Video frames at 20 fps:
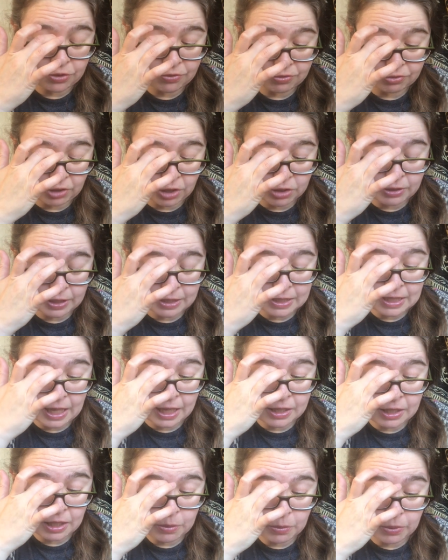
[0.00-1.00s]
Frederick
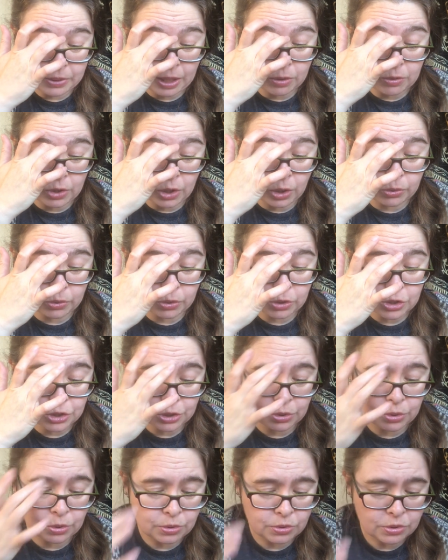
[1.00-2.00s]
said. "Without coat or
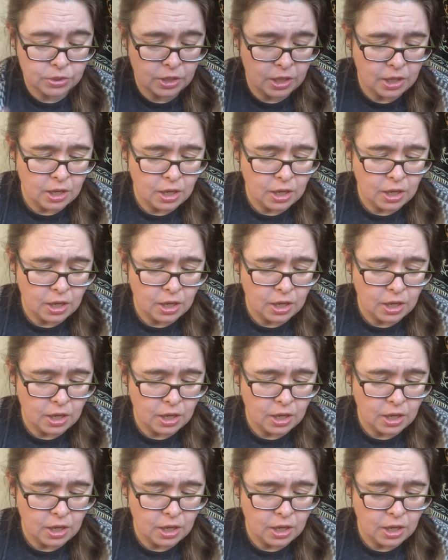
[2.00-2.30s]
shoes?